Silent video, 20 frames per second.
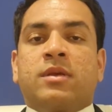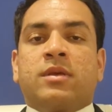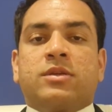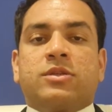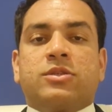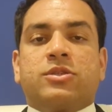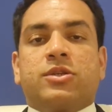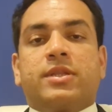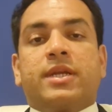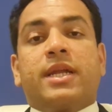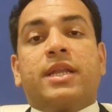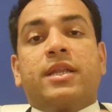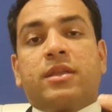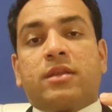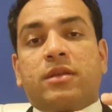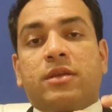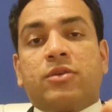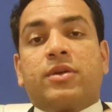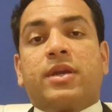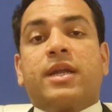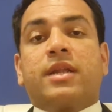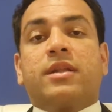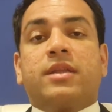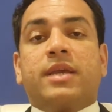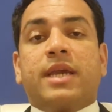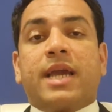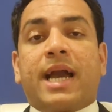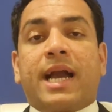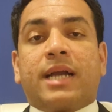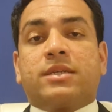So then you get
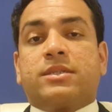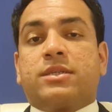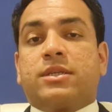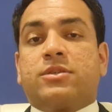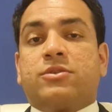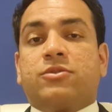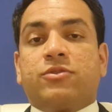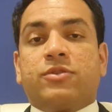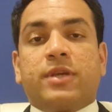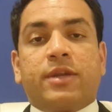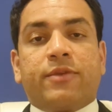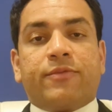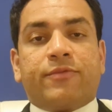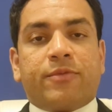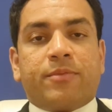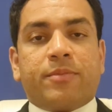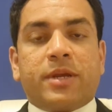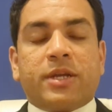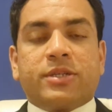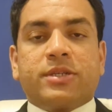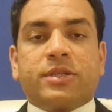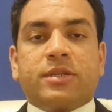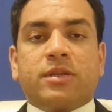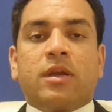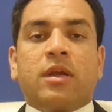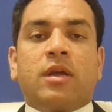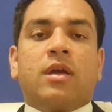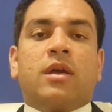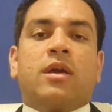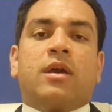the access to the information,
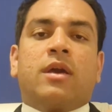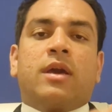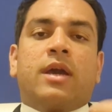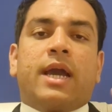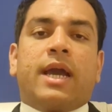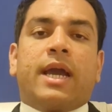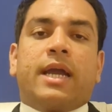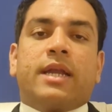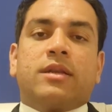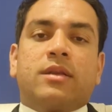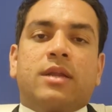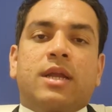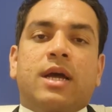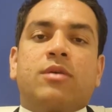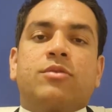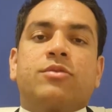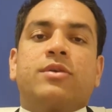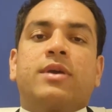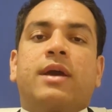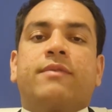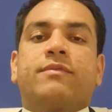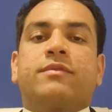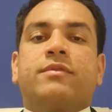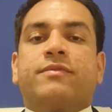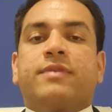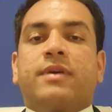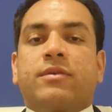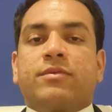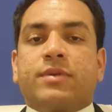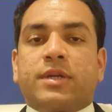and now you have the
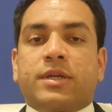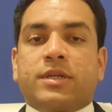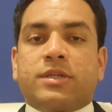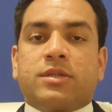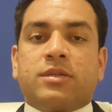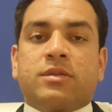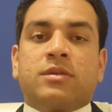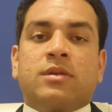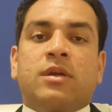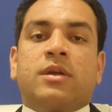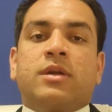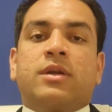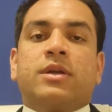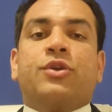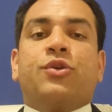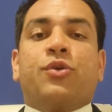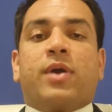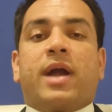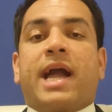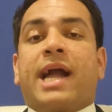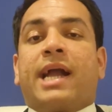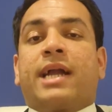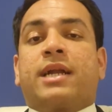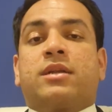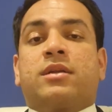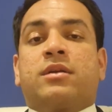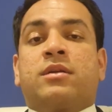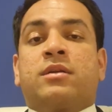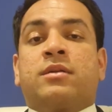foundation to act